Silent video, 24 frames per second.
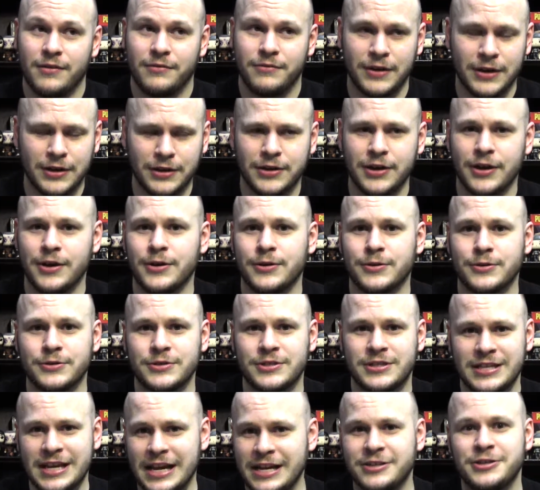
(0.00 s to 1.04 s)
Funkos,
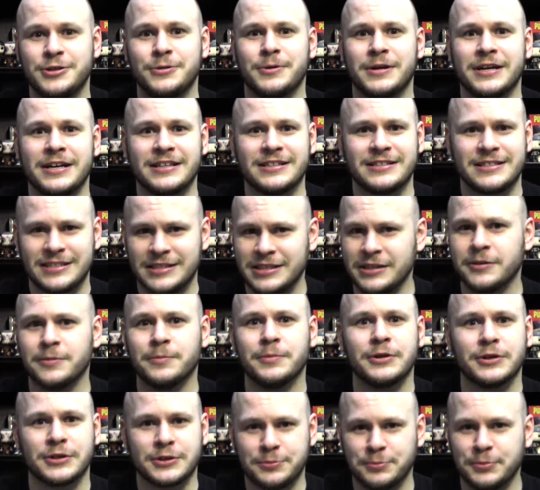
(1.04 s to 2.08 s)
Statuettes,
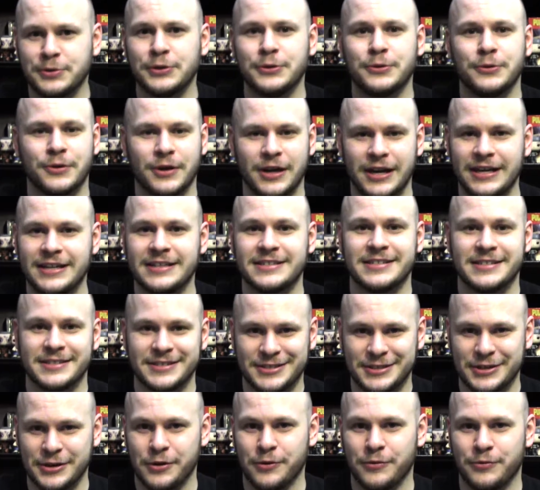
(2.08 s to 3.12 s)
Steelbooks, Blu Rays,
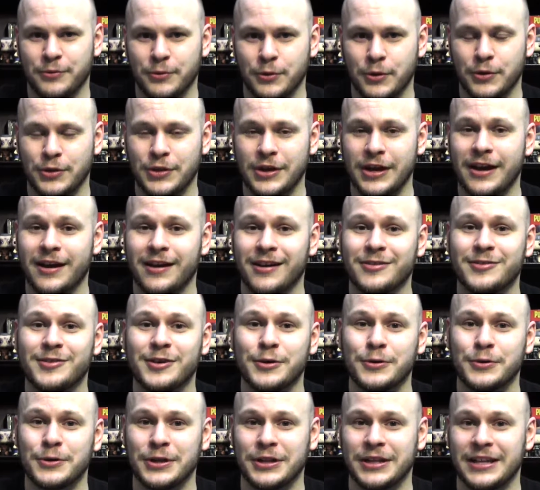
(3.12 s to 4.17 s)
and so forth, I
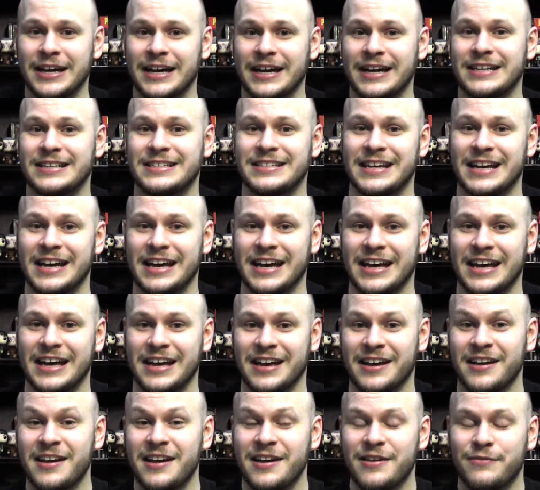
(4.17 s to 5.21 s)
also collect
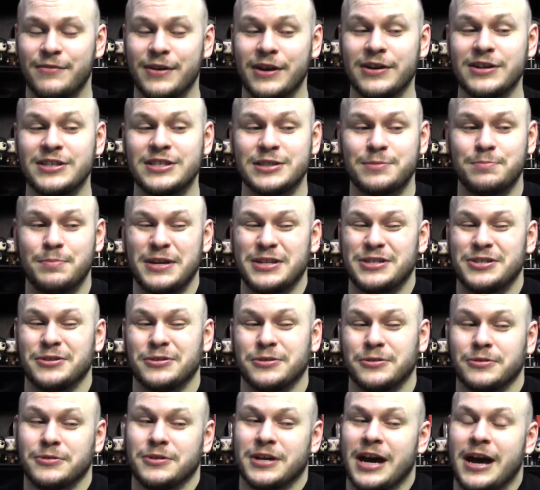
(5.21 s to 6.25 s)
very
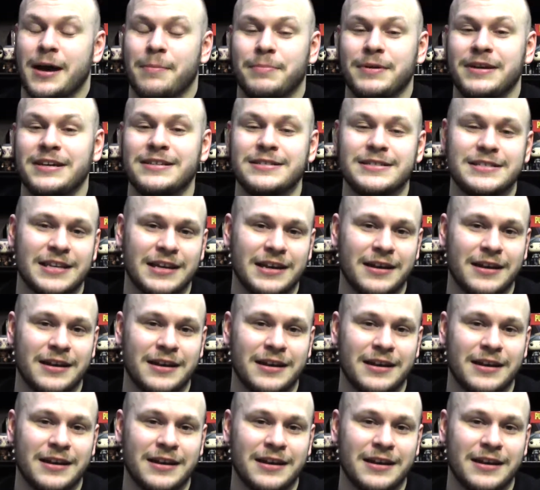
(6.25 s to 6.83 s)
special copies